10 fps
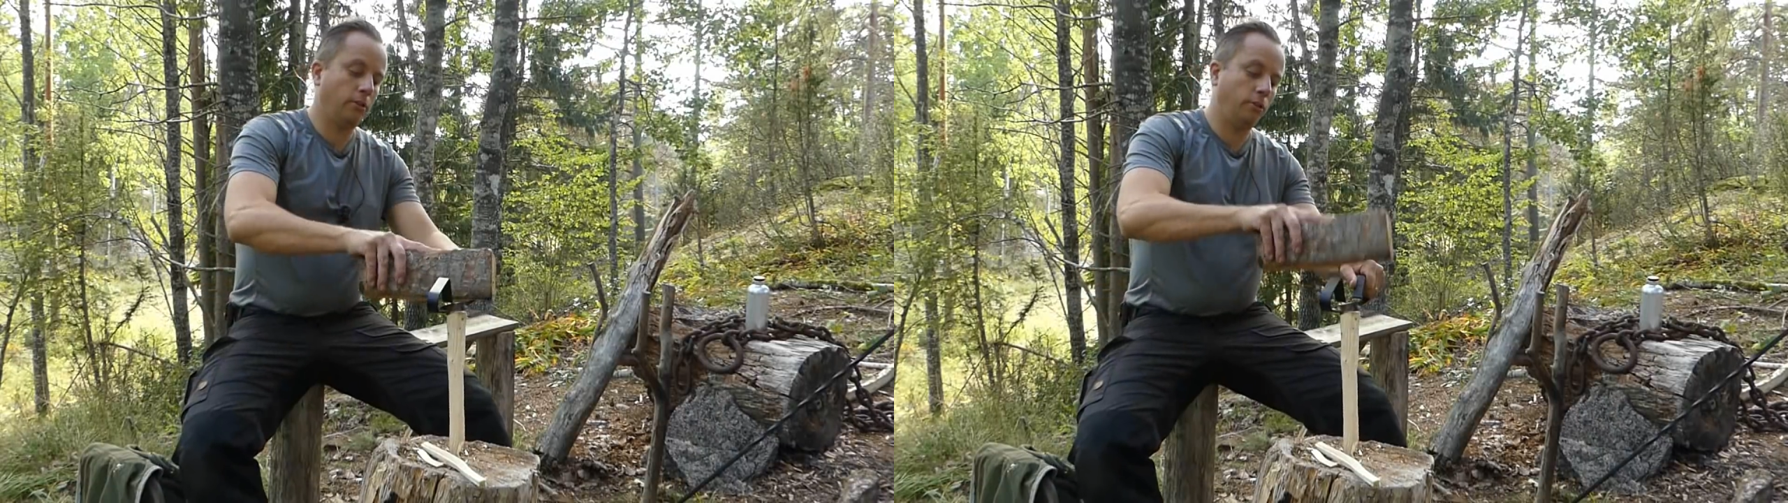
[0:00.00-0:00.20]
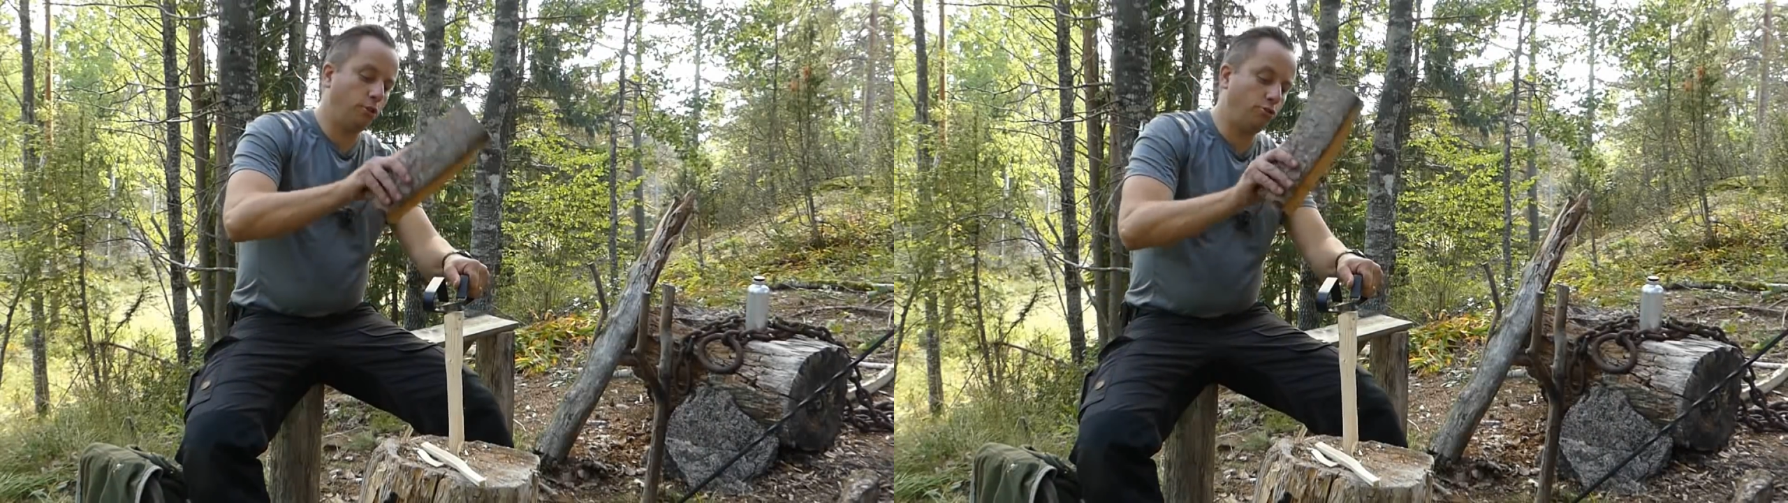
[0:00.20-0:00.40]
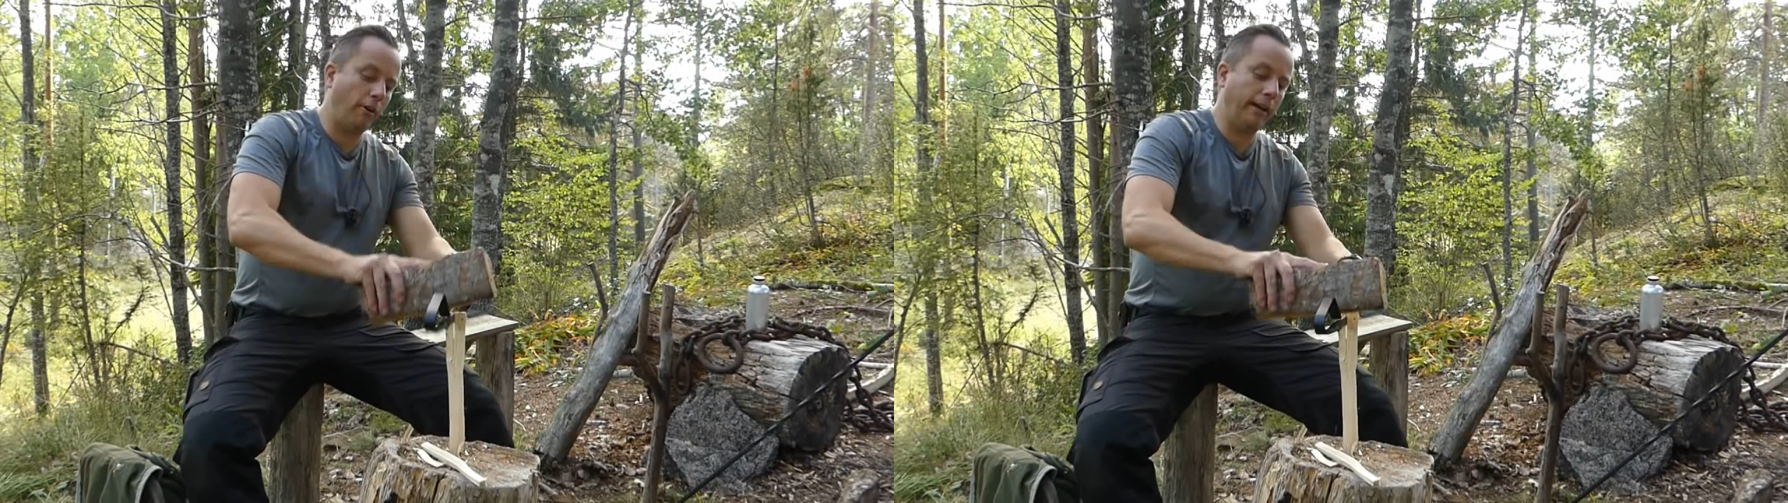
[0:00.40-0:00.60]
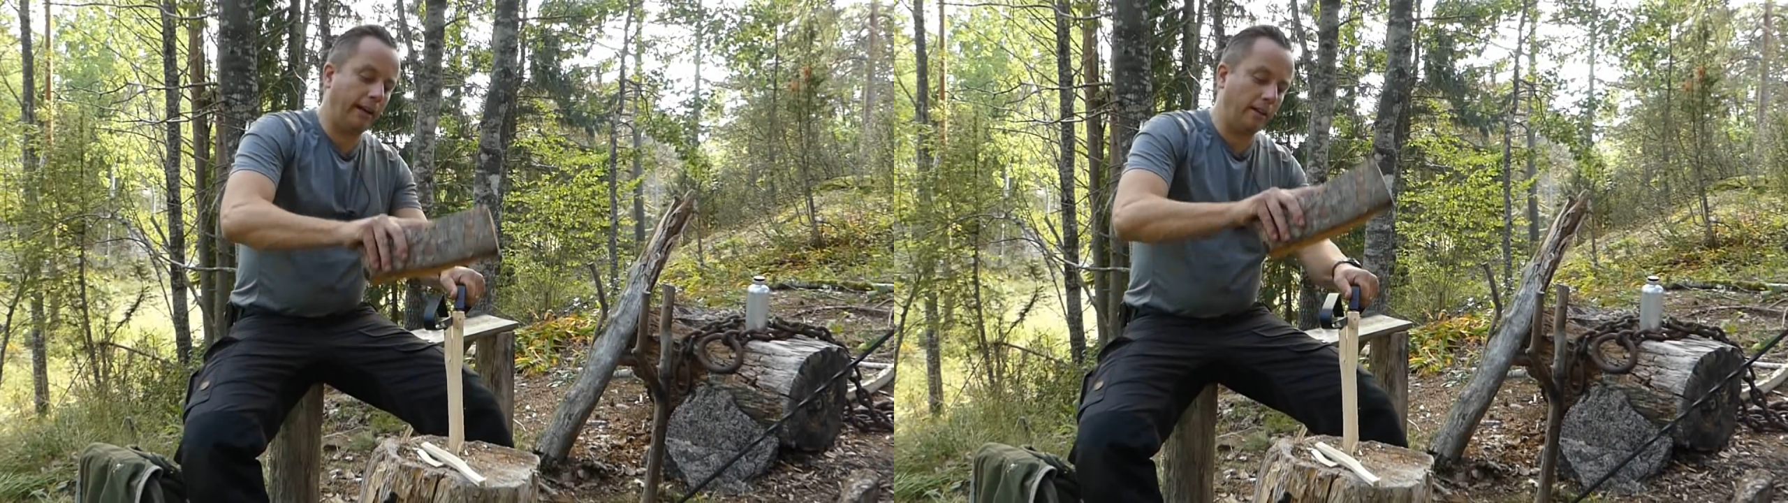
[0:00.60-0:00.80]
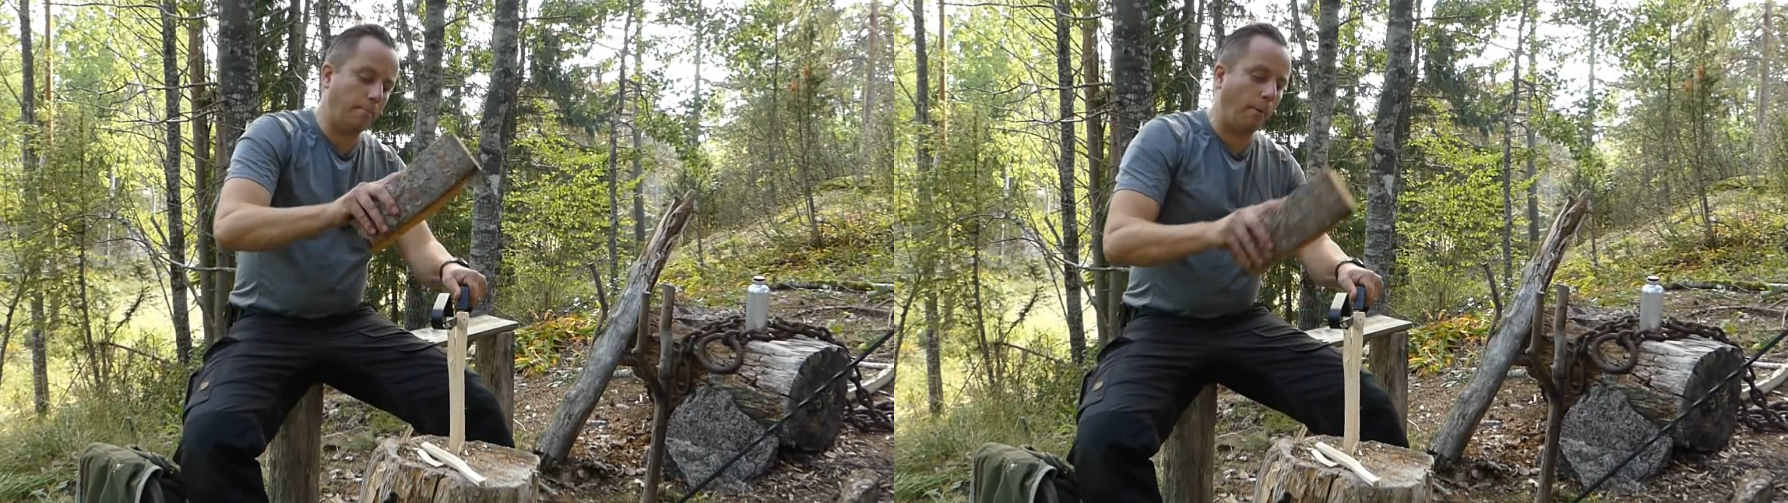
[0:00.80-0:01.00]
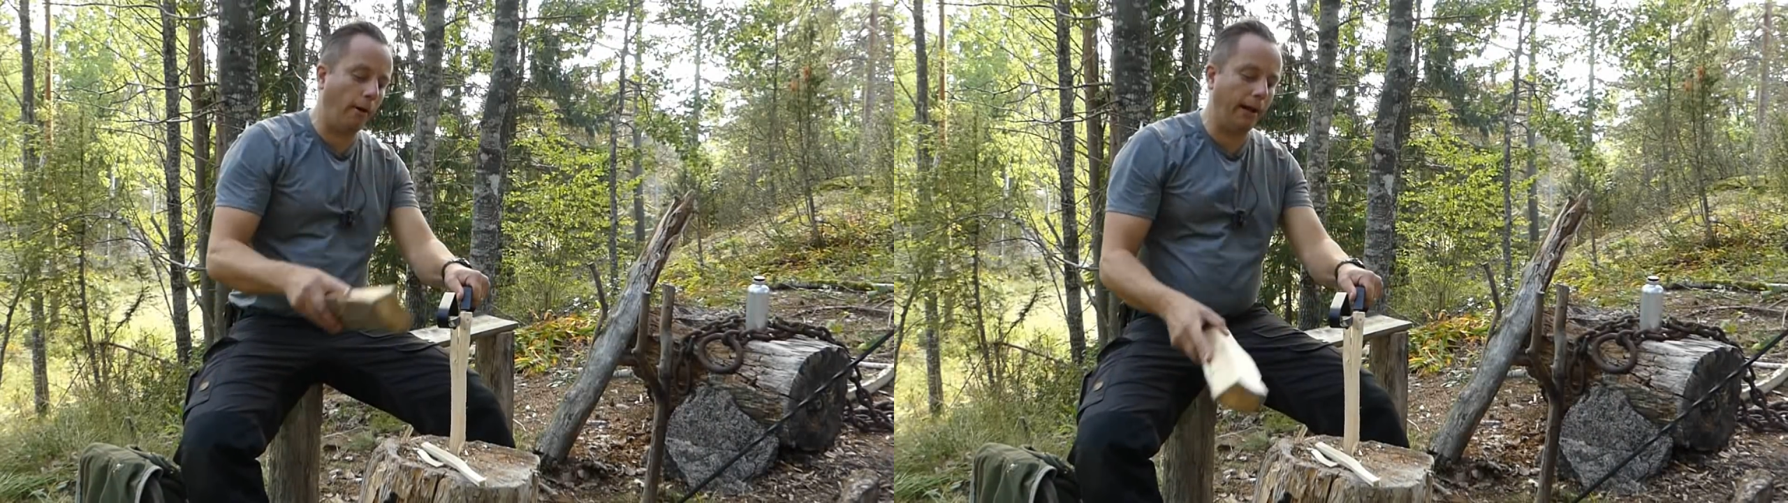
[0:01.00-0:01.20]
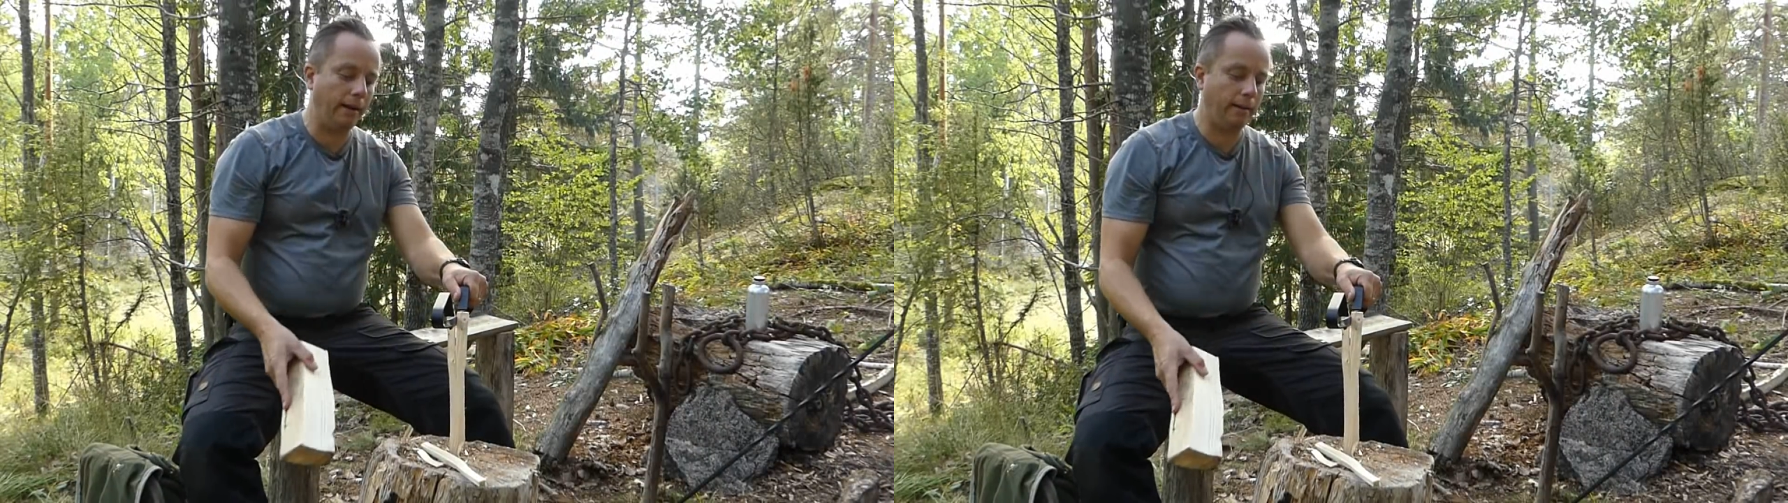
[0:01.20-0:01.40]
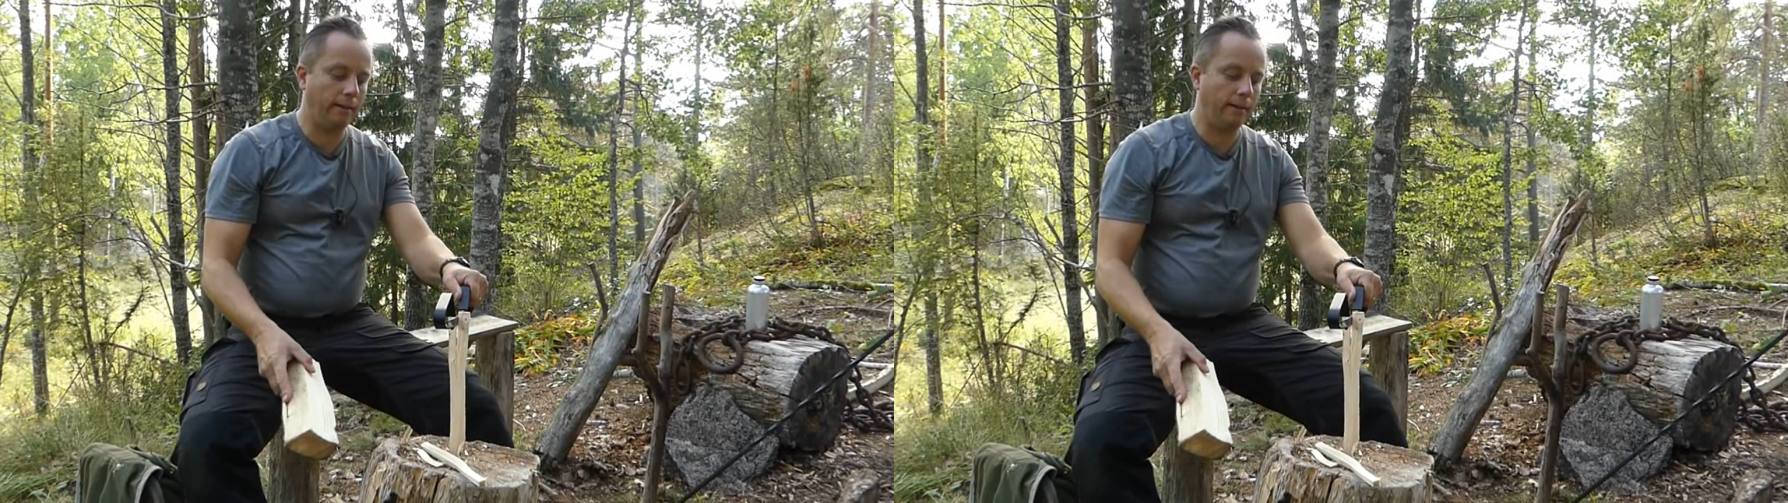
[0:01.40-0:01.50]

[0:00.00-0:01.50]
you try and get it to bite